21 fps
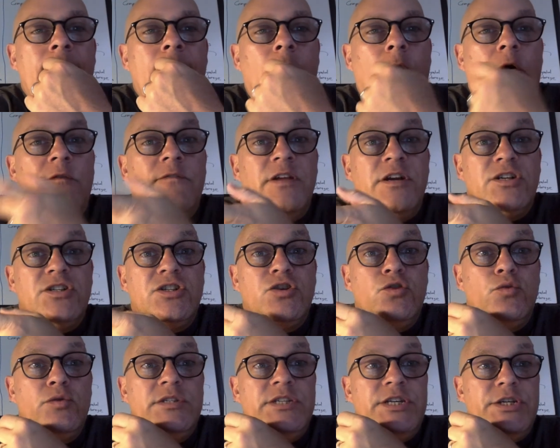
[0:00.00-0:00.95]
Or if they're
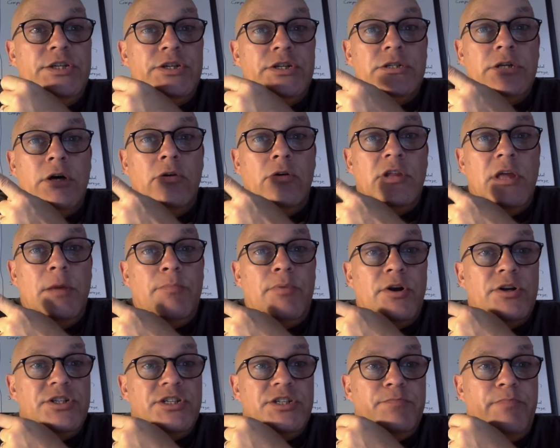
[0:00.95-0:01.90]
school teachers, oh, they
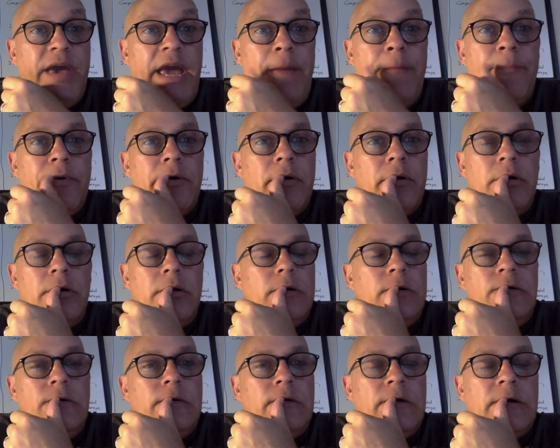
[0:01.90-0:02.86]
purchase paper
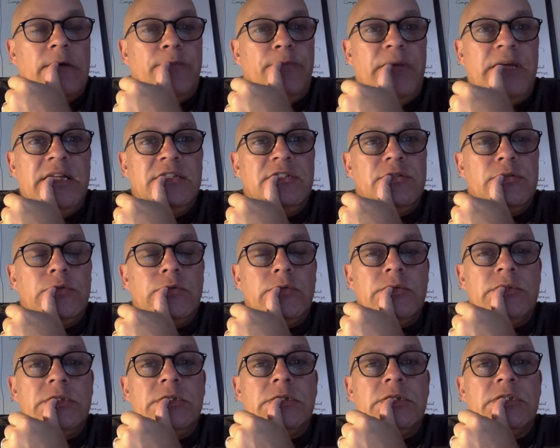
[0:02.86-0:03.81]
or
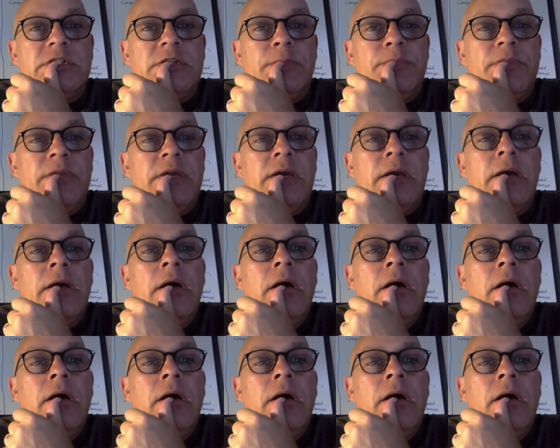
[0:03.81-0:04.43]
pencils or something.